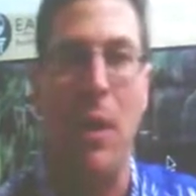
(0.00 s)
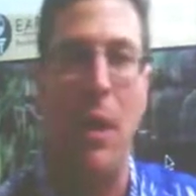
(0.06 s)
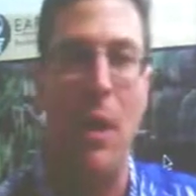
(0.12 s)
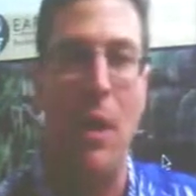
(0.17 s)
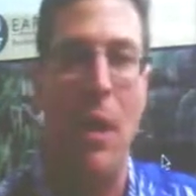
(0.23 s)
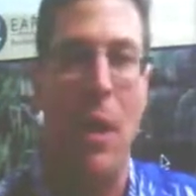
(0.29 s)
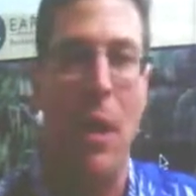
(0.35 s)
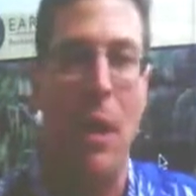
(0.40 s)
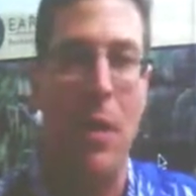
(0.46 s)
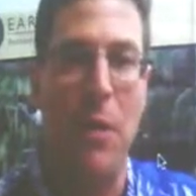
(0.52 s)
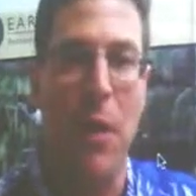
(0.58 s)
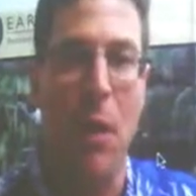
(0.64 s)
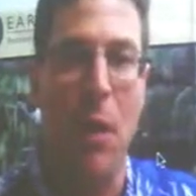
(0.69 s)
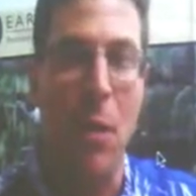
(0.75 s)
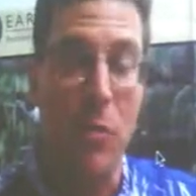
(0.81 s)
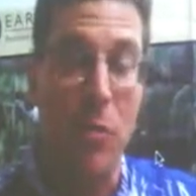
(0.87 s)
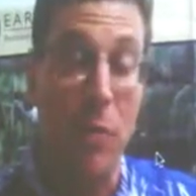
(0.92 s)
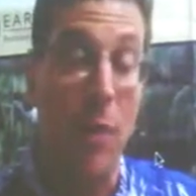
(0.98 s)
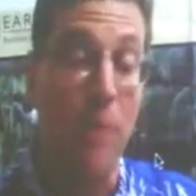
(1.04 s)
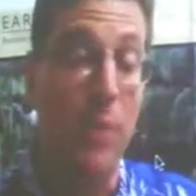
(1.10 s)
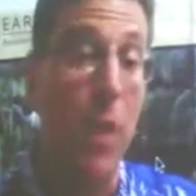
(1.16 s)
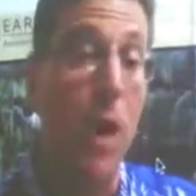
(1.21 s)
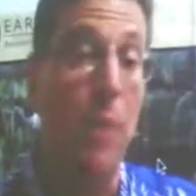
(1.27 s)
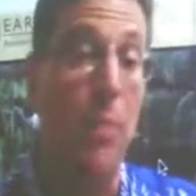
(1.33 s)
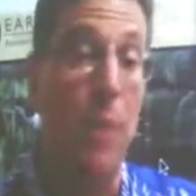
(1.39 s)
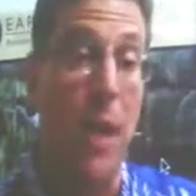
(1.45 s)
They also have an
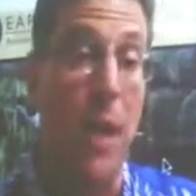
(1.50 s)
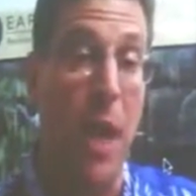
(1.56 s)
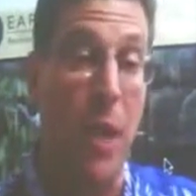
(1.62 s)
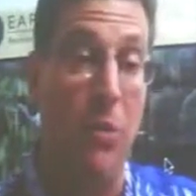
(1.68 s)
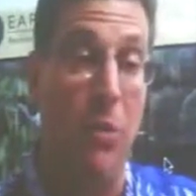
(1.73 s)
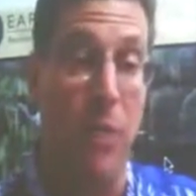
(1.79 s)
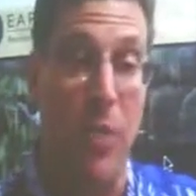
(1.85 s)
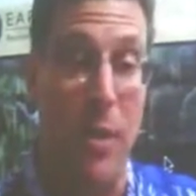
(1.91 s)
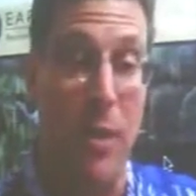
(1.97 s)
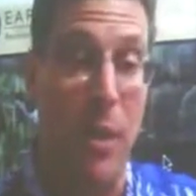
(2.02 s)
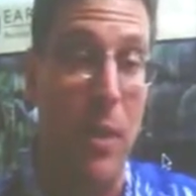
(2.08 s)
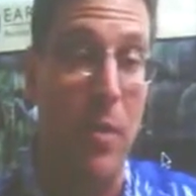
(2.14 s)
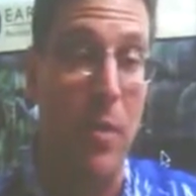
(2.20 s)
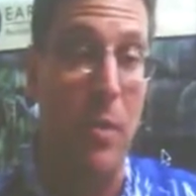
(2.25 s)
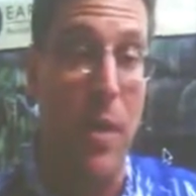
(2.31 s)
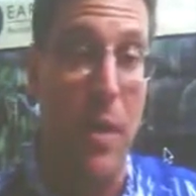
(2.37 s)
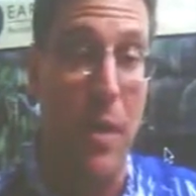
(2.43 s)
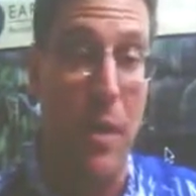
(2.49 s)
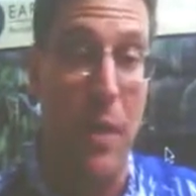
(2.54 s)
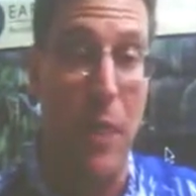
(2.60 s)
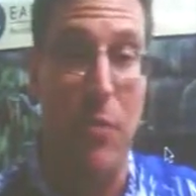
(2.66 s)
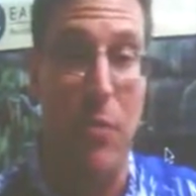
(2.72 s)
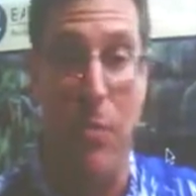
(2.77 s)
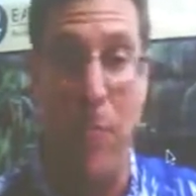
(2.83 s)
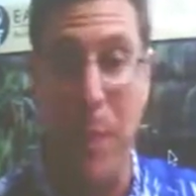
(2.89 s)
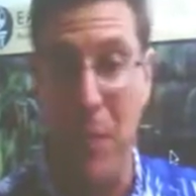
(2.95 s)
obligation under the
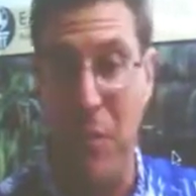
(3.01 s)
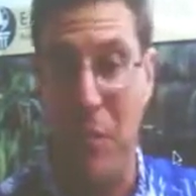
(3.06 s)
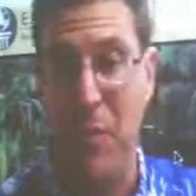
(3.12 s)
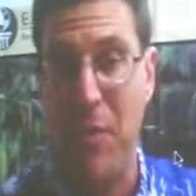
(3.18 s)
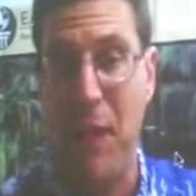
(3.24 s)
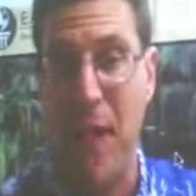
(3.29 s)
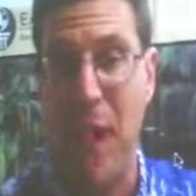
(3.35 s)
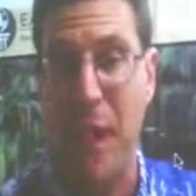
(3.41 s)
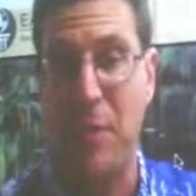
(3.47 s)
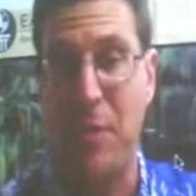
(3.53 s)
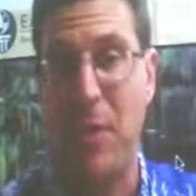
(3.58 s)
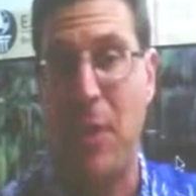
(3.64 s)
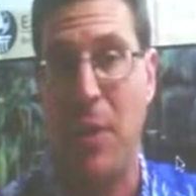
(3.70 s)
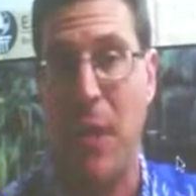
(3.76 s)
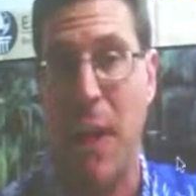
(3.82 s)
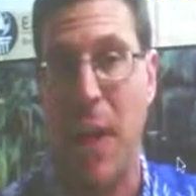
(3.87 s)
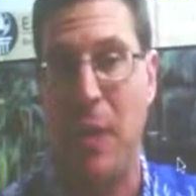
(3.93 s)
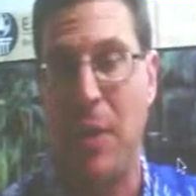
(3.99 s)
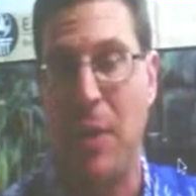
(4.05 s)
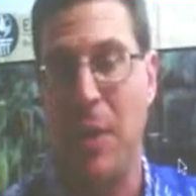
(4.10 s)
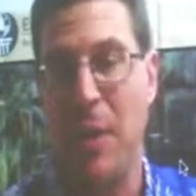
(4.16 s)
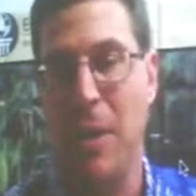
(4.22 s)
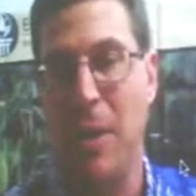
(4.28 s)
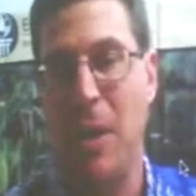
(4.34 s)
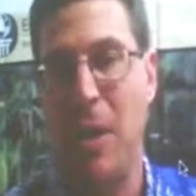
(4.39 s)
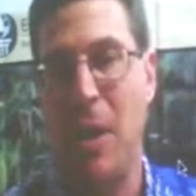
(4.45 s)
Endangered Species Act to get
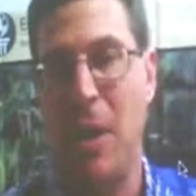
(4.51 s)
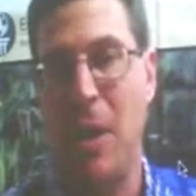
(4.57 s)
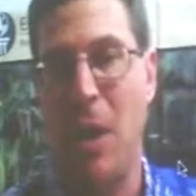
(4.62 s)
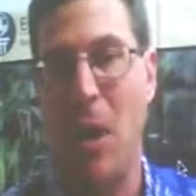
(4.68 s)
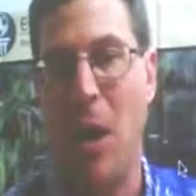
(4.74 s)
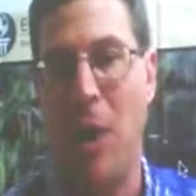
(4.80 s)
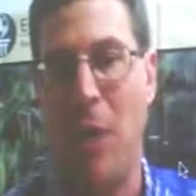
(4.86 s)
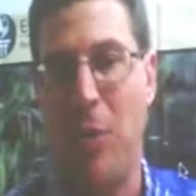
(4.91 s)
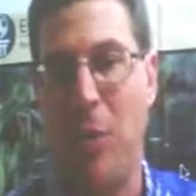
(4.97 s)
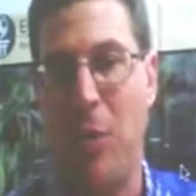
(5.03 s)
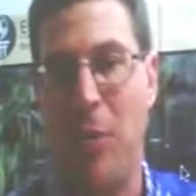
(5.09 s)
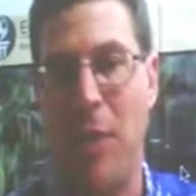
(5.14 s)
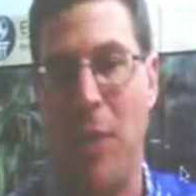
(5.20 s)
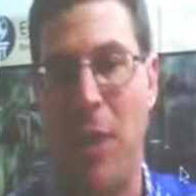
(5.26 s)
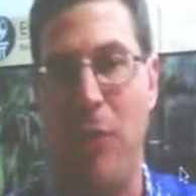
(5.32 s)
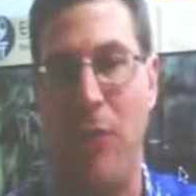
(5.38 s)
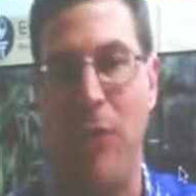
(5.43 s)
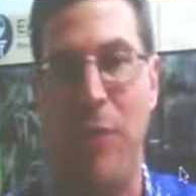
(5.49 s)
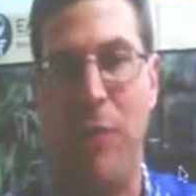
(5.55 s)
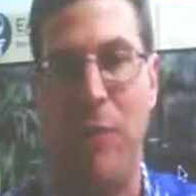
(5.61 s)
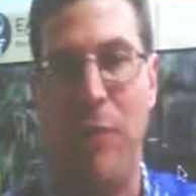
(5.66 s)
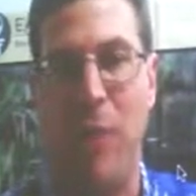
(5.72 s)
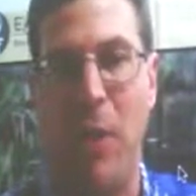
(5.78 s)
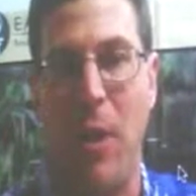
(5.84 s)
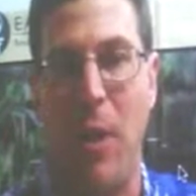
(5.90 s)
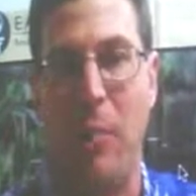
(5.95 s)

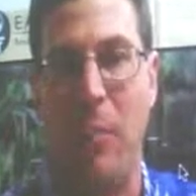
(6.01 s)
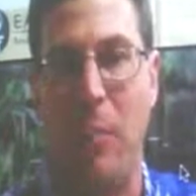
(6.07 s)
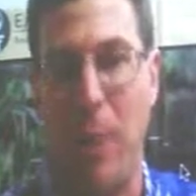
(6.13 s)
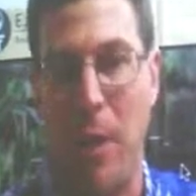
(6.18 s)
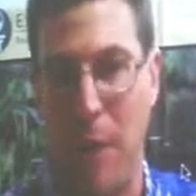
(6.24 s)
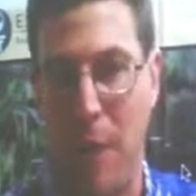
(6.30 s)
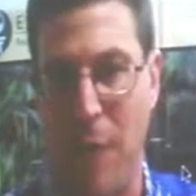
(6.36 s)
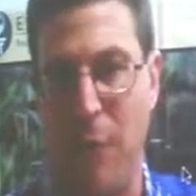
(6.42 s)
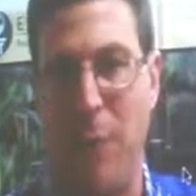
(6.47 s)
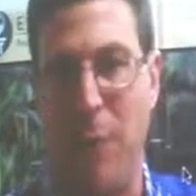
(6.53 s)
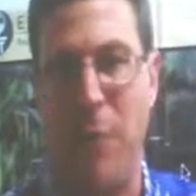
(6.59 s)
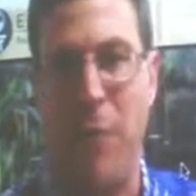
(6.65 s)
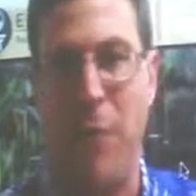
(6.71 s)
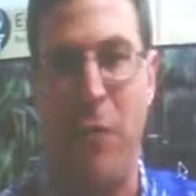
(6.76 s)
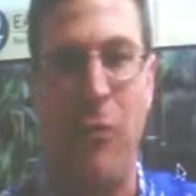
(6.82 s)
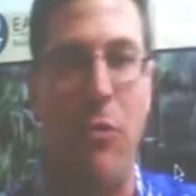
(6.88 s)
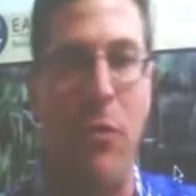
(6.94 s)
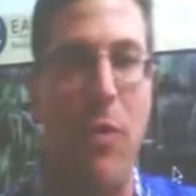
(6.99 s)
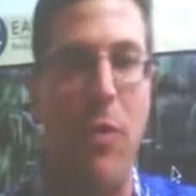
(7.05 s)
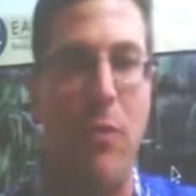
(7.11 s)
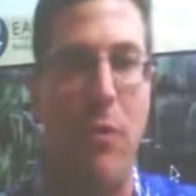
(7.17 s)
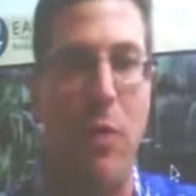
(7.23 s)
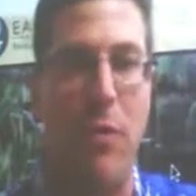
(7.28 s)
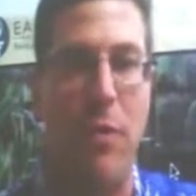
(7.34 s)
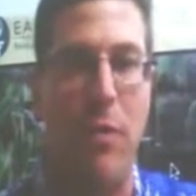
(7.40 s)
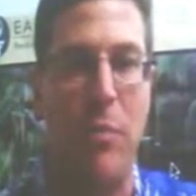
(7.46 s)
authorization from the Fisheries
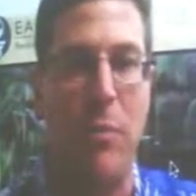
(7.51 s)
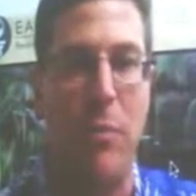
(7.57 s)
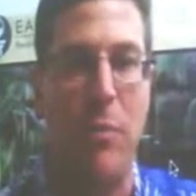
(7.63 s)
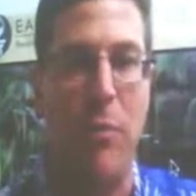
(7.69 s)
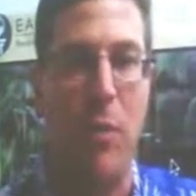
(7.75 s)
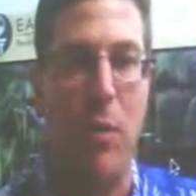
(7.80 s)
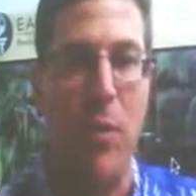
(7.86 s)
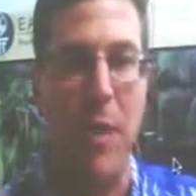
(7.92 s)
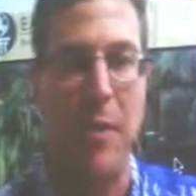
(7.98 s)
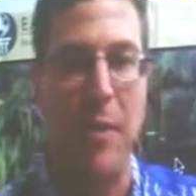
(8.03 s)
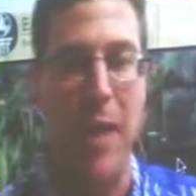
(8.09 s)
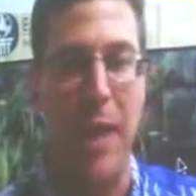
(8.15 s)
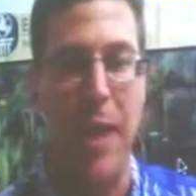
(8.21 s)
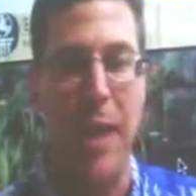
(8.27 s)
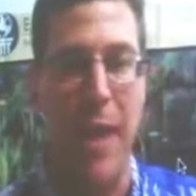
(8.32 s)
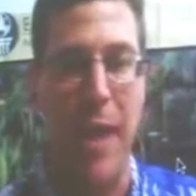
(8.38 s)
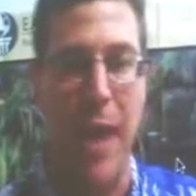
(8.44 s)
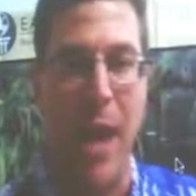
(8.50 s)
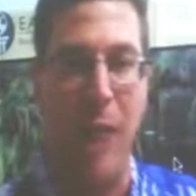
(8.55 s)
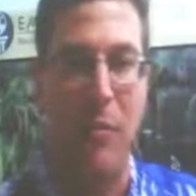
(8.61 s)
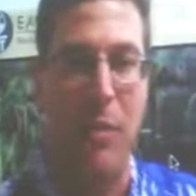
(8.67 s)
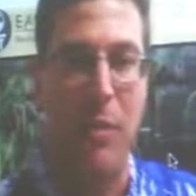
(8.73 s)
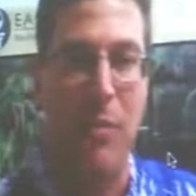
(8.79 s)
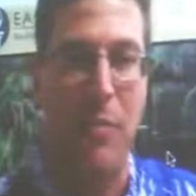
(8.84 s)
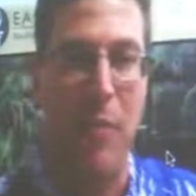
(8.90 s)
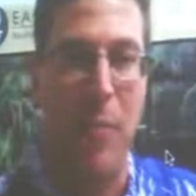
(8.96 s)
Service before they take any
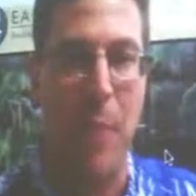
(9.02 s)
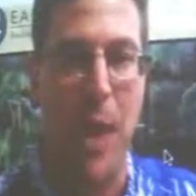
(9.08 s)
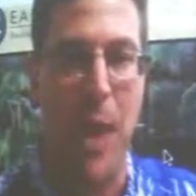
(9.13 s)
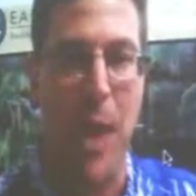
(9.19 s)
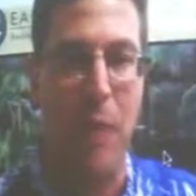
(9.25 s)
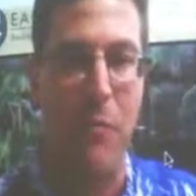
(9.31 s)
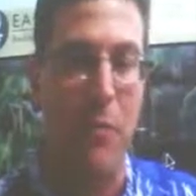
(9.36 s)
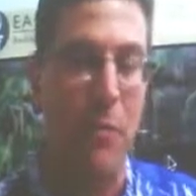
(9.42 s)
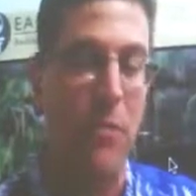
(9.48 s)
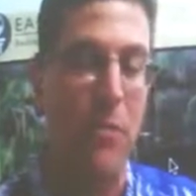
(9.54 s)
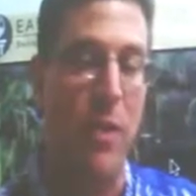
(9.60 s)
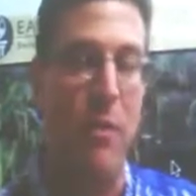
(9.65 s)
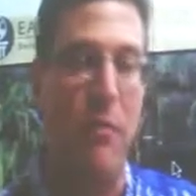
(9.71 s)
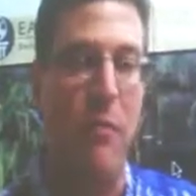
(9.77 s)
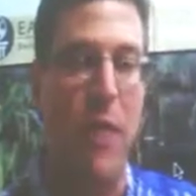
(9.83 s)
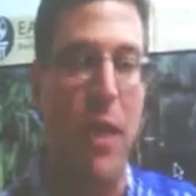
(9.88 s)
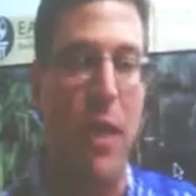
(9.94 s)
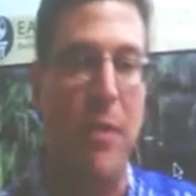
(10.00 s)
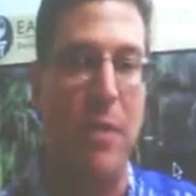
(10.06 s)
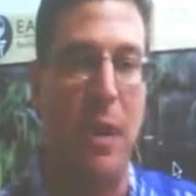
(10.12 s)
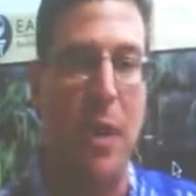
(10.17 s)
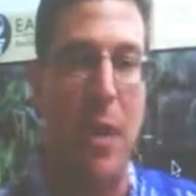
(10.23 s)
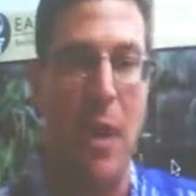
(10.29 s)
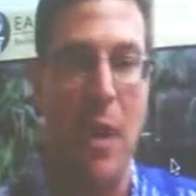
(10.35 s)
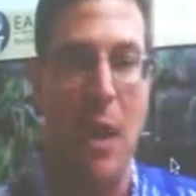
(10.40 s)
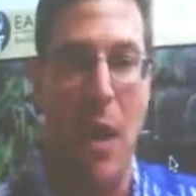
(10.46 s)
actions that may adversely
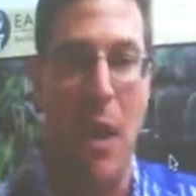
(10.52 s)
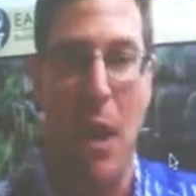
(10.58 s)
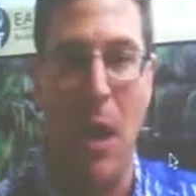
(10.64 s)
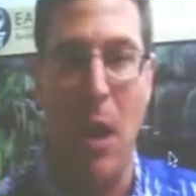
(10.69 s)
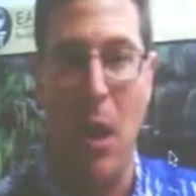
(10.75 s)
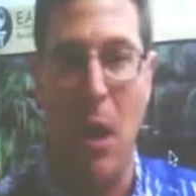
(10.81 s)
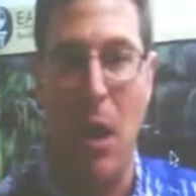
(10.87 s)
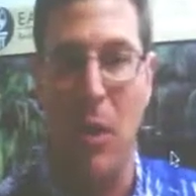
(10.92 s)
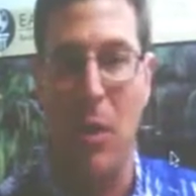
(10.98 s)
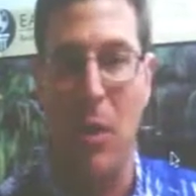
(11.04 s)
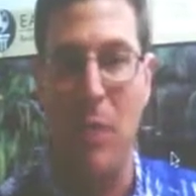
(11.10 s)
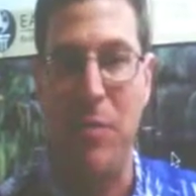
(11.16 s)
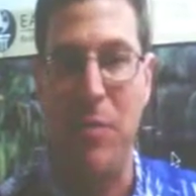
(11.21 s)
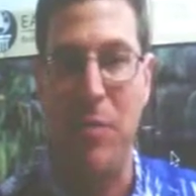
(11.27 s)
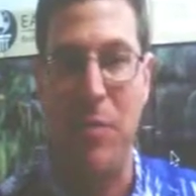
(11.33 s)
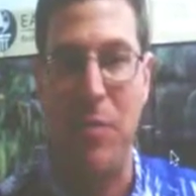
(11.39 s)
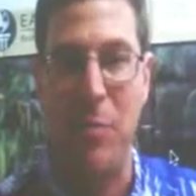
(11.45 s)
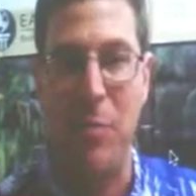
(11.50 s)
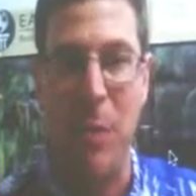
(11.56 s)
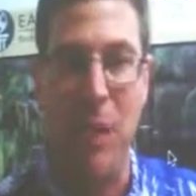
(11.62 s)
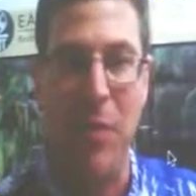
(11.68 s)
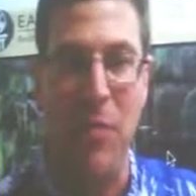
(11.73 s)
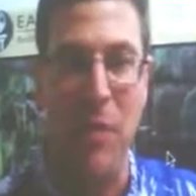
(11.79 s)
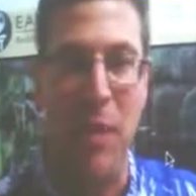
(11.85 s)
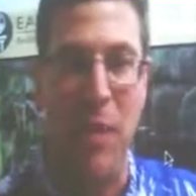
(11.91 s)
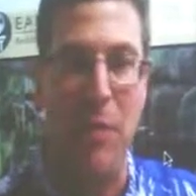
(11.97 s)
affect listed
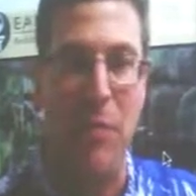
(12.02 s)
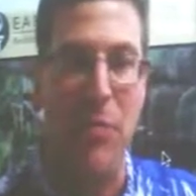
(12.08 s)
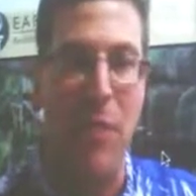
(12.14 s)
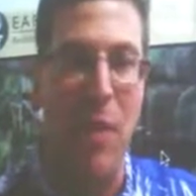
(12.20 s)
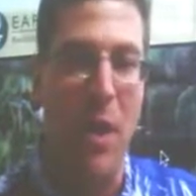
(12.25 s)
species.